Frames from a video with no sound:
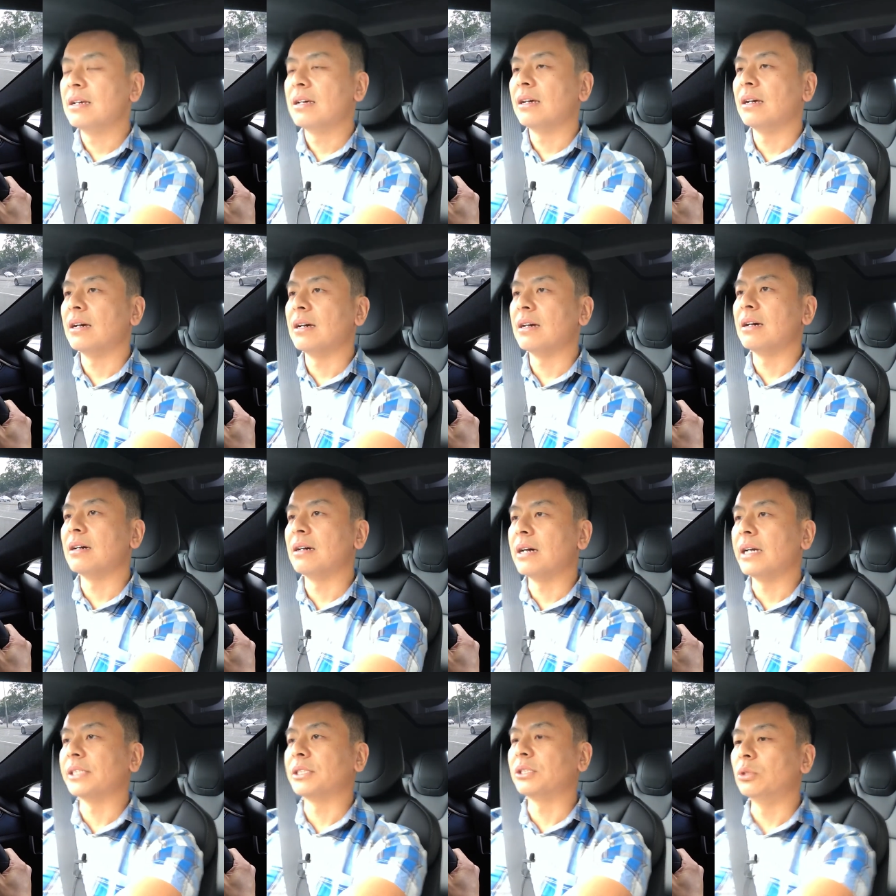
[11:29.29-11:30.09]

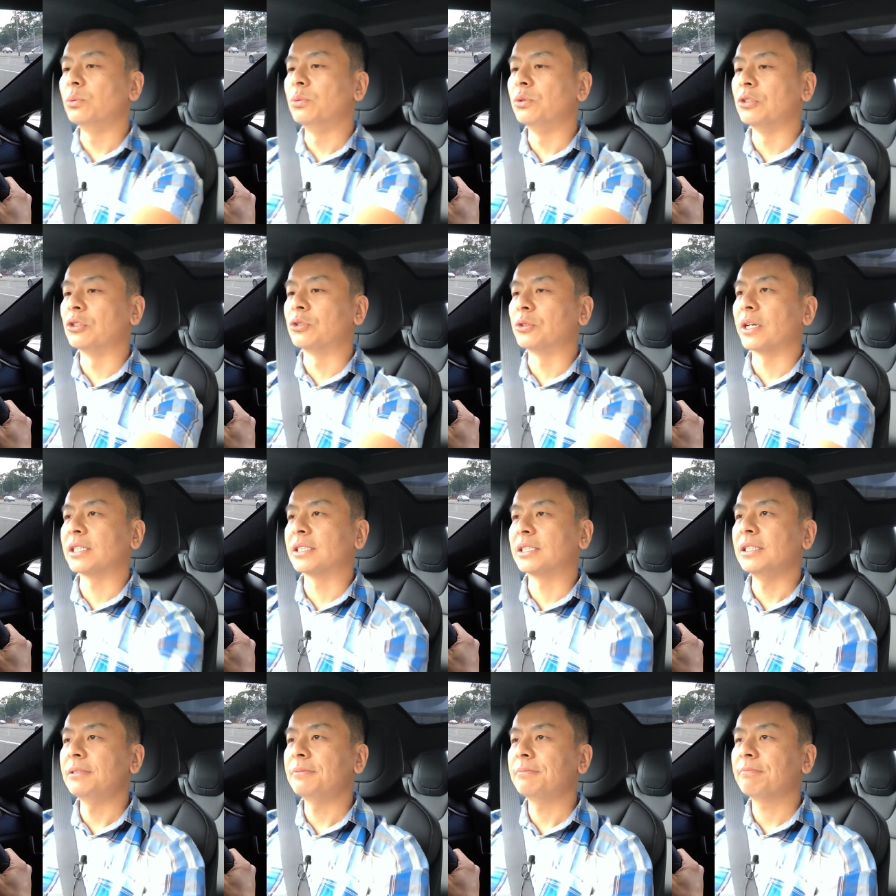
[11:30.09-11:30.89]
I still wouldn't
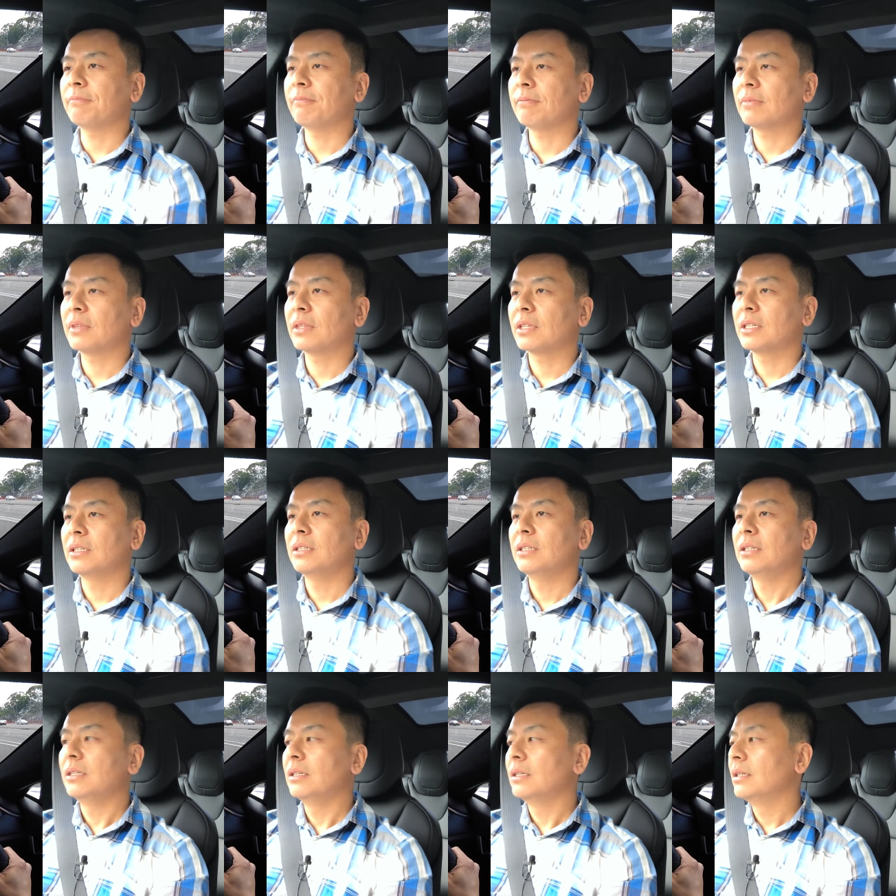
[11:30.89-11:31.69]
trust it
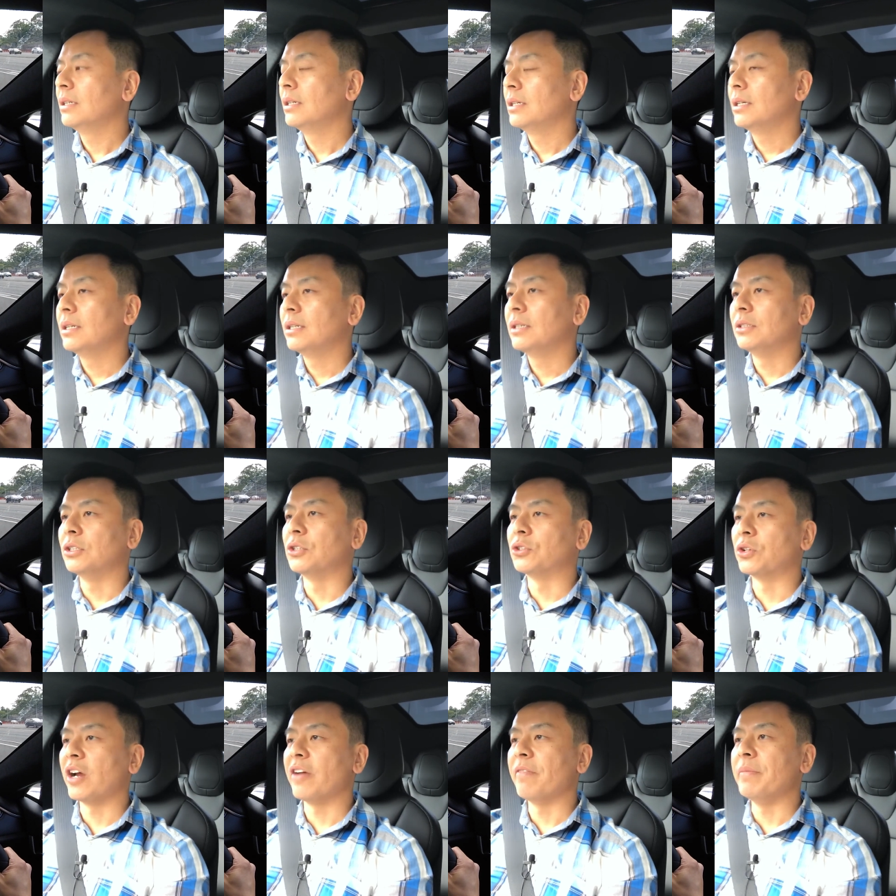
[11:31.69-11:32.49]
to
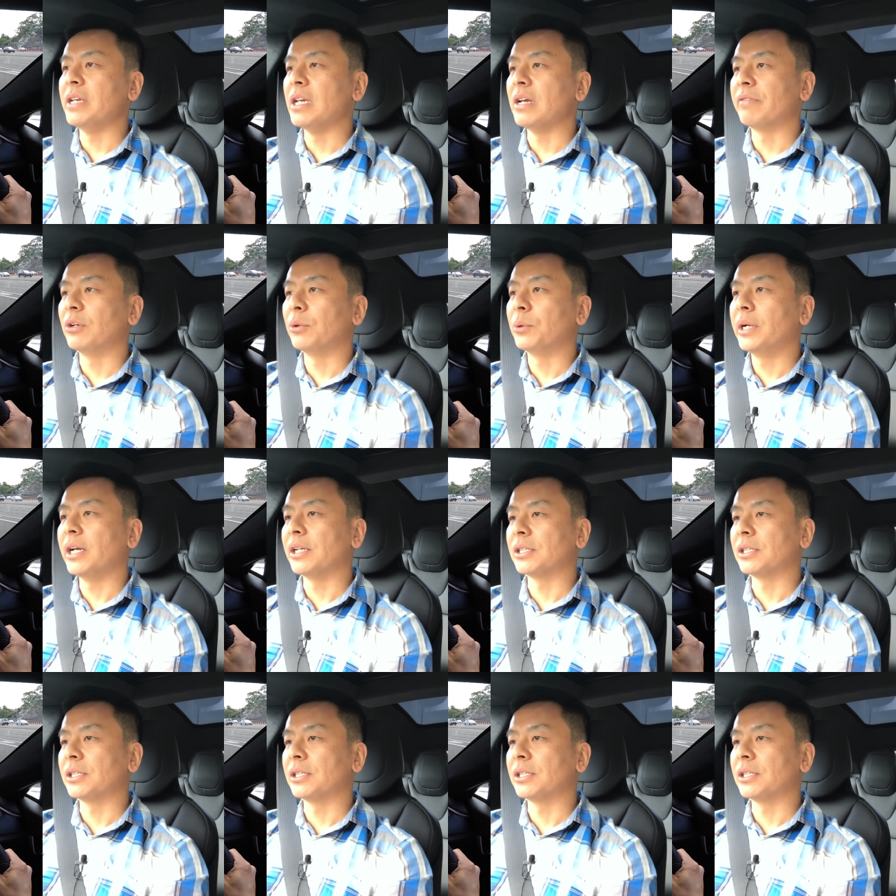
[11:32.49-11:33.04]
drive me everywhere.